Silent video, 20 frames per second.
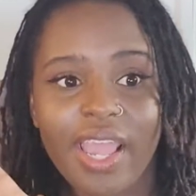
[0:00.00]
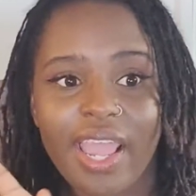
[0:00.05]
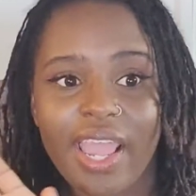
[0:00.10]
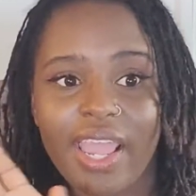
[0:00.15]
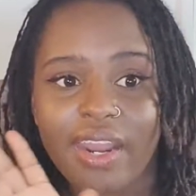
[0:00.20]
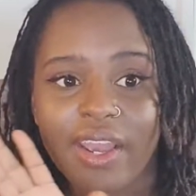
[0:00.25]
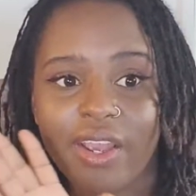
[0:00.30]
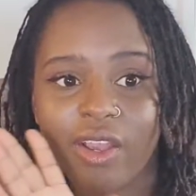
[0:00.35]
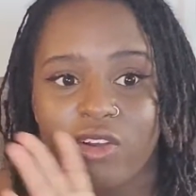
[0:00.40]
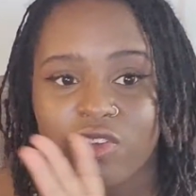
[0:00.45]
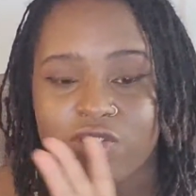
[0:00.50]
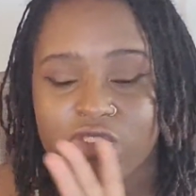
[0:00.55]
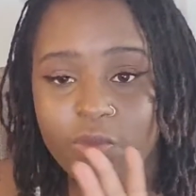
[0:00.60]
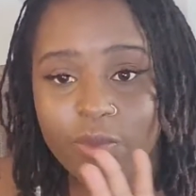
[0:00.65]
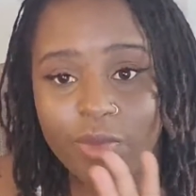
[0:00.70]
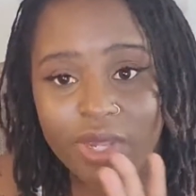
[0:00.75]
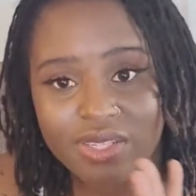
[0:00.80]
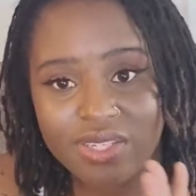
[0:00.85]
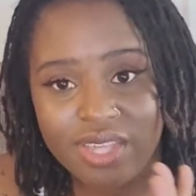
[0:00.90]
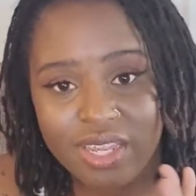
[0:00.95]
And I also
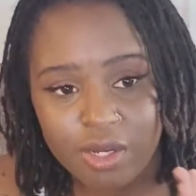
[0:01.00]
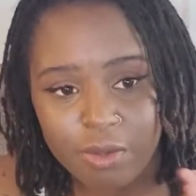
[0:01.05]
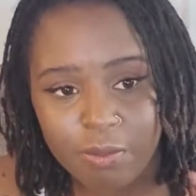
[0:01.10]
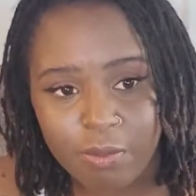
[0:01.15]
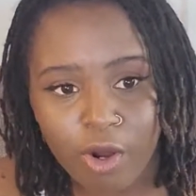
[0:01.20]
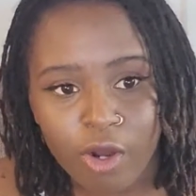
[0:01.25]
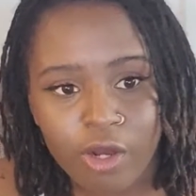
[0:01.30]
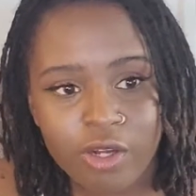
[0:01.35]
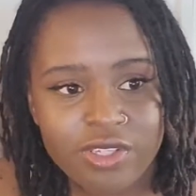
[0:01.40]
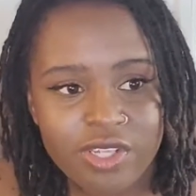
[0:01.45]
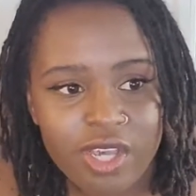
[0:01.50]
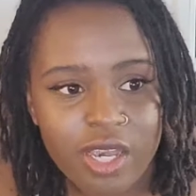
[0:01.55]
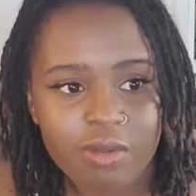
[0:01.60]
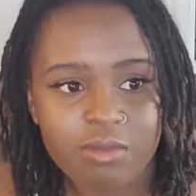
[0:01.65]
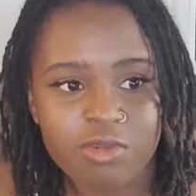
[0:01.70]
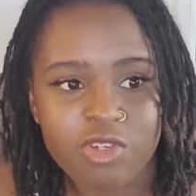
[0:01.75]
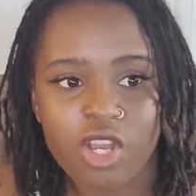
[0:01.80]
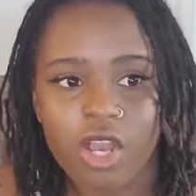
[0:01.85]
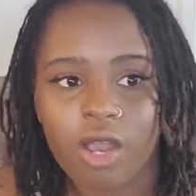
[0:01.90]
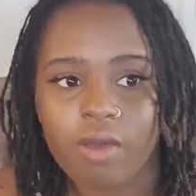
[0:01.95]
maintained a
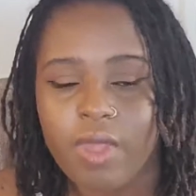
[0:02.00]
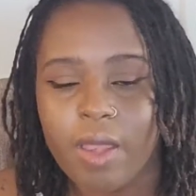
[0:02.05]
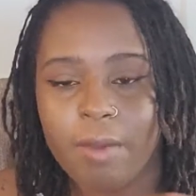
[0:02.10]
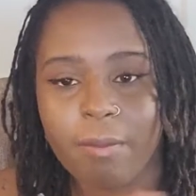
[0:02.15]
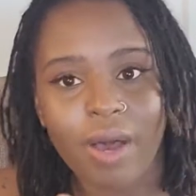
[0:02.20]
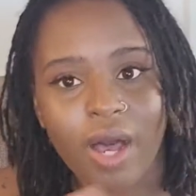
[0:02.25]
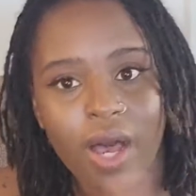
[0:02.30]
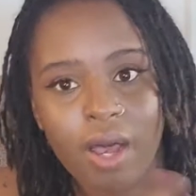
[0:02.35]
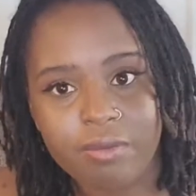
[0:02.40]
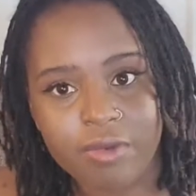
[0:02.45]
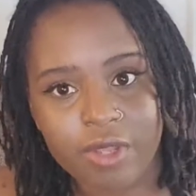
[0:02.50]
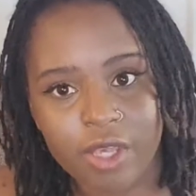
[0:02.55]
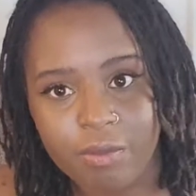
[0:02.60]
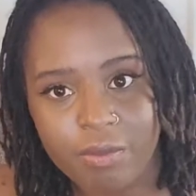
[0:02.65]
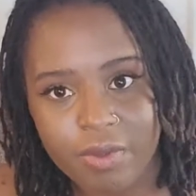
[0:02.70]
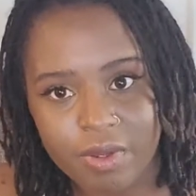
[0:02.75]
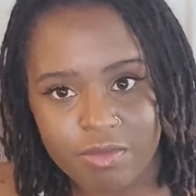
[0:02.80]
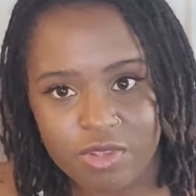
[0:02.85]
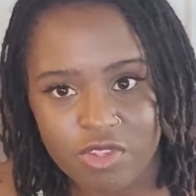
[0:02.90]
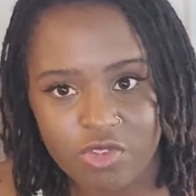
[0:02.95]
part-time job that popped
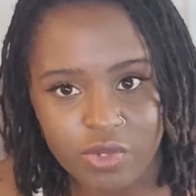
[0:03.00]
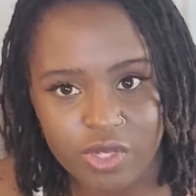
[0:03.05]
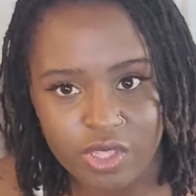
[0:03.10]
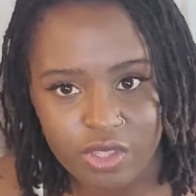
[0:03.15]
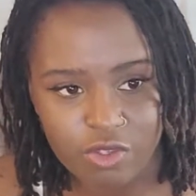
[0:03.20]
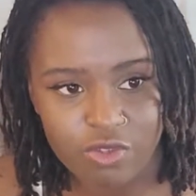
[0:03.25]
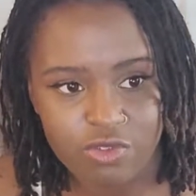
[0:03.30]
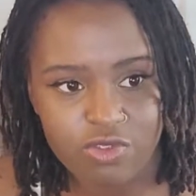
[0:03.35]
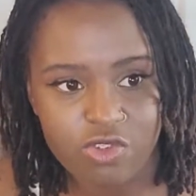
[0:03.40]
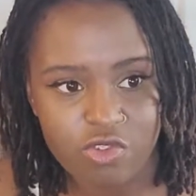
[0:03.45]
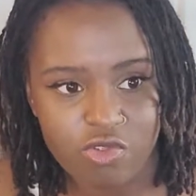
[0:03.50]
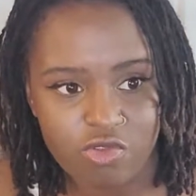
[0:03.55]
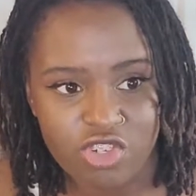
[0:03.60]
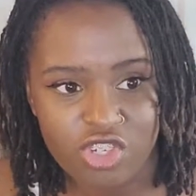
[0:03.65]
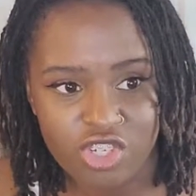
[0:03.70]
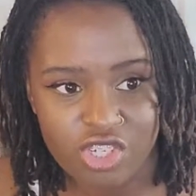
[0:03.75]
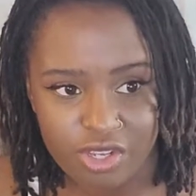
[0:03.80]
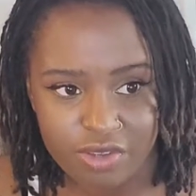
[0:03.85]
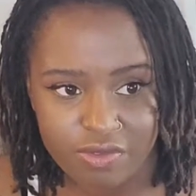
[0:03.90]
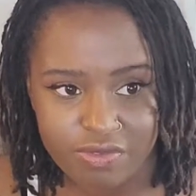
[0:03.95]
up in between those 2
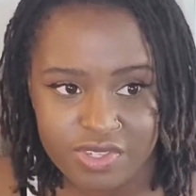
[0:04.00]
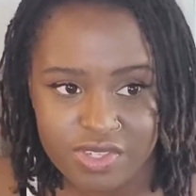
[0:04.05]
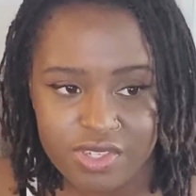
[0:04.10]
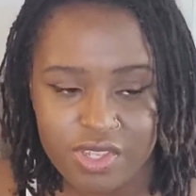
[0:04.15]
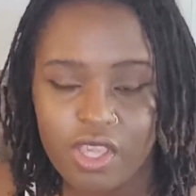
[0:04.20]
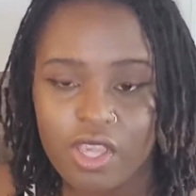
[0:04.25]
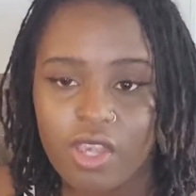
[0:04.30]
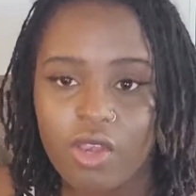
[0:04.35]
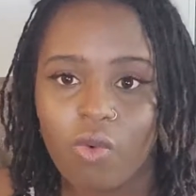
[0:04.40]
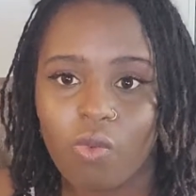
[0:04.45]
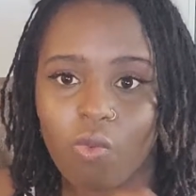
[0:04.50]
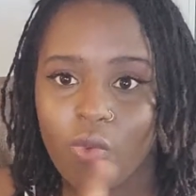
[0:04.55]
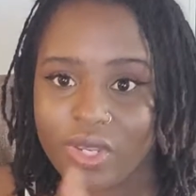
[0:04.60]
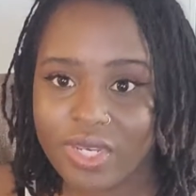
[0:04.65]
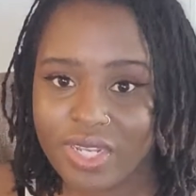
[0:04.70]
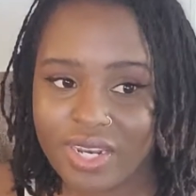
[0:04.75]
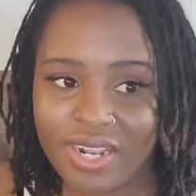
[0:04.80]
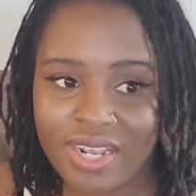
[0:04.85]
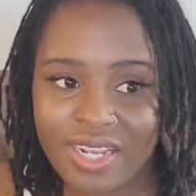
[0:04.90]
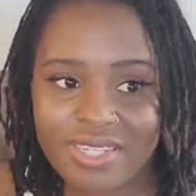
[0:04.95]
shifts. When
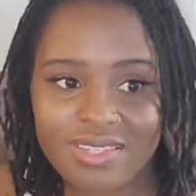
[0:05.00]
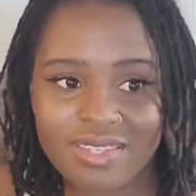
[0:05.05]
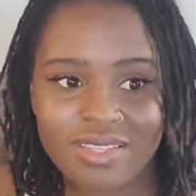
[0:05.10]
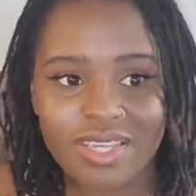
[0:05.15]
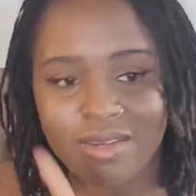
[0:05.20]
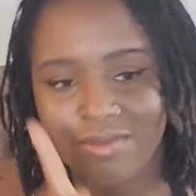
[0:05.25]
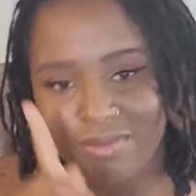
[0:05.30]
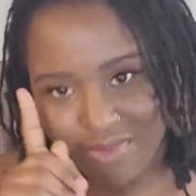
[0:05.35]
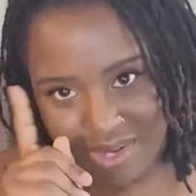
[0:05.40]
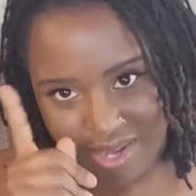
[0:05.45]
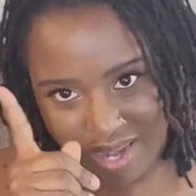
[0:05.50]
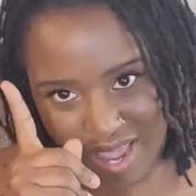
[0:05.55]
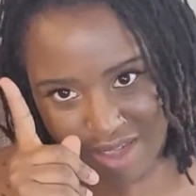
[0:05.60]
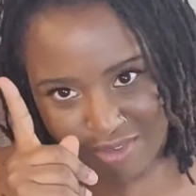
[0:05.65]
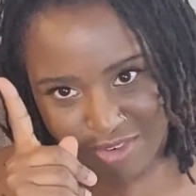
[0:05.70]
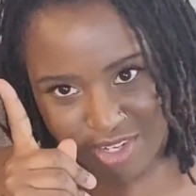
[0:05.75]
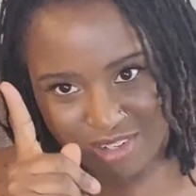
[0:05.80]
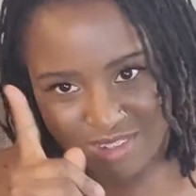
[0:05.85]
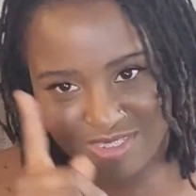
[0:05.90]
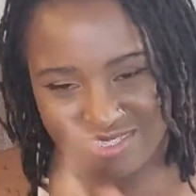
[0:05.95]
did I sleep?
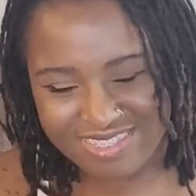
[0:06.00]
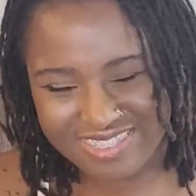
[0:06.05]
Never.